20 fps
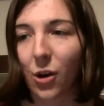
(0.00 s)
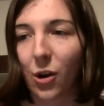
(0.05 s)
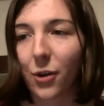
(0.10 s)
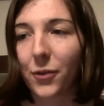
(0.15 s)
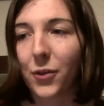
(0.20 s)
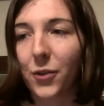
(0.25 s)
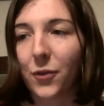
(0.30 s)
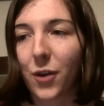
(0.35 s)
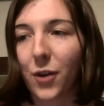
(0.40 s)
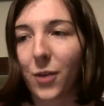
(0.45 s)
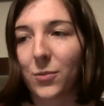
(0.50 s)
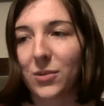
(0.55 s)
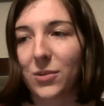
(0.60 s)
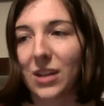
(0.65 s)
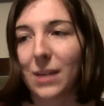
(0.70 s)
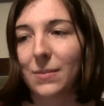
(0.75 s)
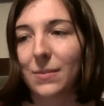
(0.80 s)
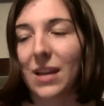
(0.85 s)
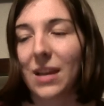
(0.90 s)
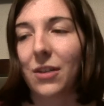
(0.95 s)
All of the farms'
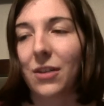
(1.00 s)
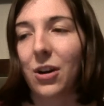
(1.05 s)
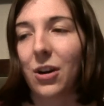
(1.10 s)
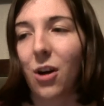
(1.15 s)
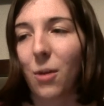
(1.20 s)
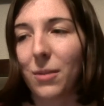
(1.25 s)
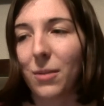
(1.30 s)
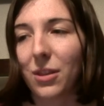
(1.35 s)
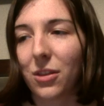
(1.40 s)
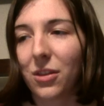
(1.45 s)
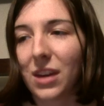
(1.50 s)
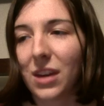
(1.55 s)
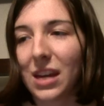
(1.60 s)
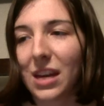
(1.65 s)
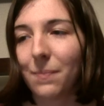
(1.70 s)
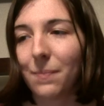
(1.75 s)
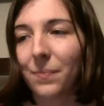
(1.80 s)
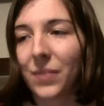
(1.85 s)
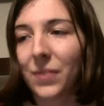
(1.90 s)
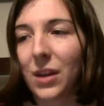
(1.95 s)
names have a common
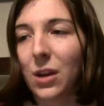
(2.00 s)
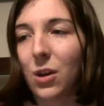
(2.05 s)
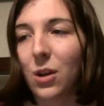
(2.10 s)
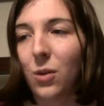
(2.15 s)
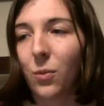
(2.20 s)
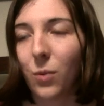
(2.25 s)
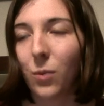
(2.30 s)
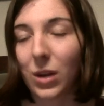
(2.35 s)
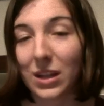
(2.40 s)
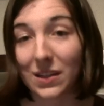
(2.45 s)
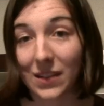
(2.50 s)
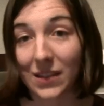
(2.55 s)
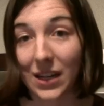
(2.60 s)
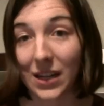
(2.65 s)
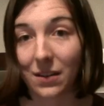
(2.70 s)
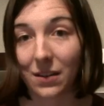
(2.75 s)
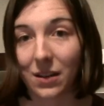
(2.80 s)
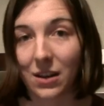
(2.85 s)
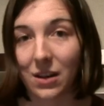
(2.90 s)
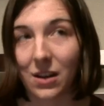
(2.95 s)
theme. What is it?